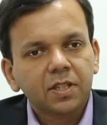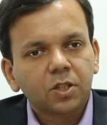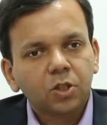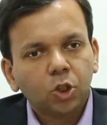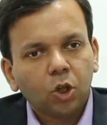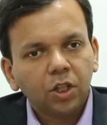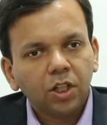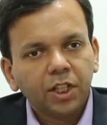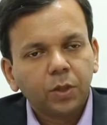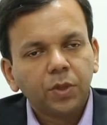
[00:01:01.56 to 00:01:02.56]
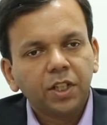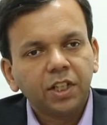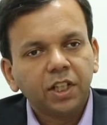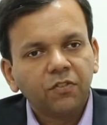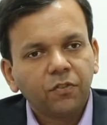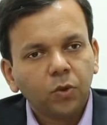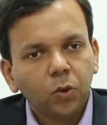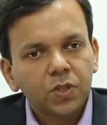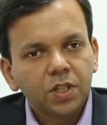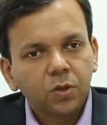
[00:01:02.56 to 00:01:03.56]
is dollar liquidity
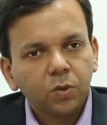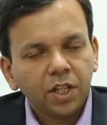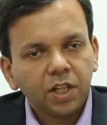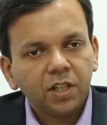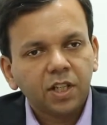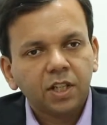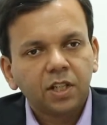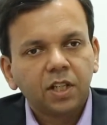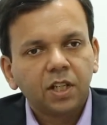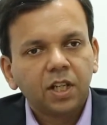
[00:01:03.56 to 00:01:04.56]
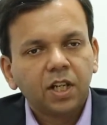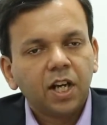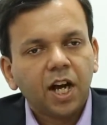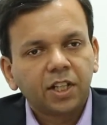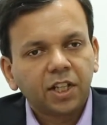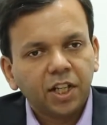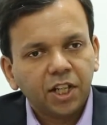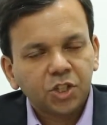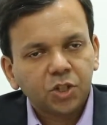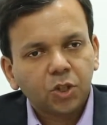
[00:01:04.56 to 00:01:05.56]
flows into India at a
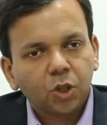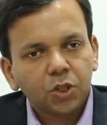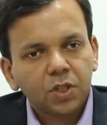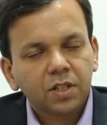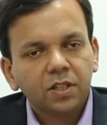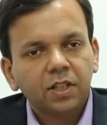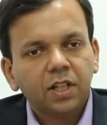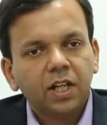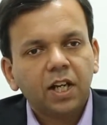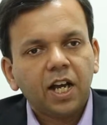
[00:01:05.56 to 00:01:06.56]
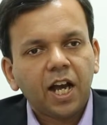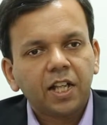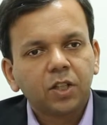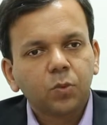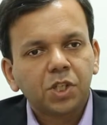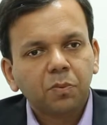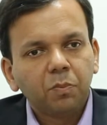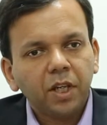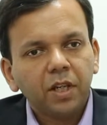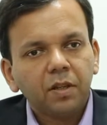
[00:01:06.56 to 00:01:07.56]
hedged cost, and which
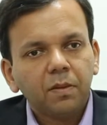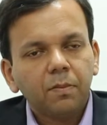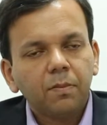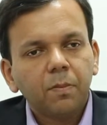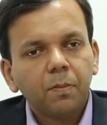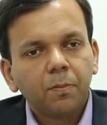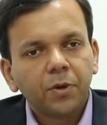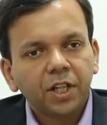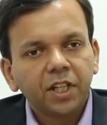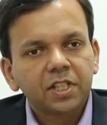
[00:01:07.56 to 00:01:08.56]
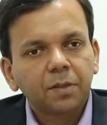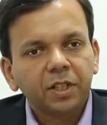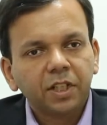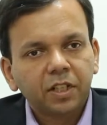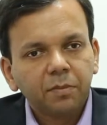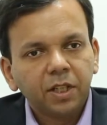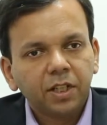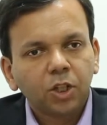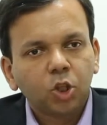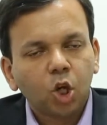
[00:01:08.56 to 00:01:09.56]
may bring in some
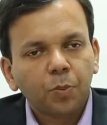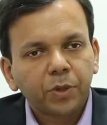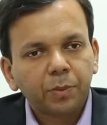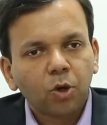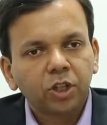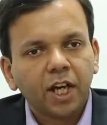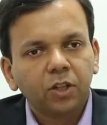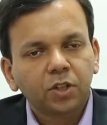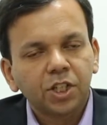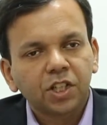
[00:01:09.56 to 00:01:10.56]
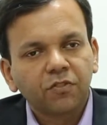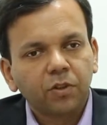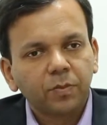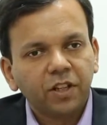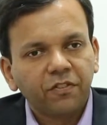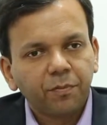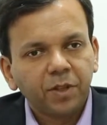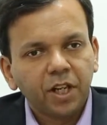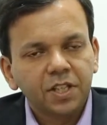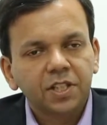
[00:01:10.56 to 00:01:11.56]
incremental corporate bond allocation from the
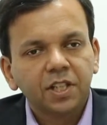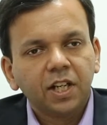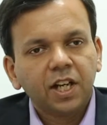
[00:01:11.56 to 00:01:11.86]
FPIs.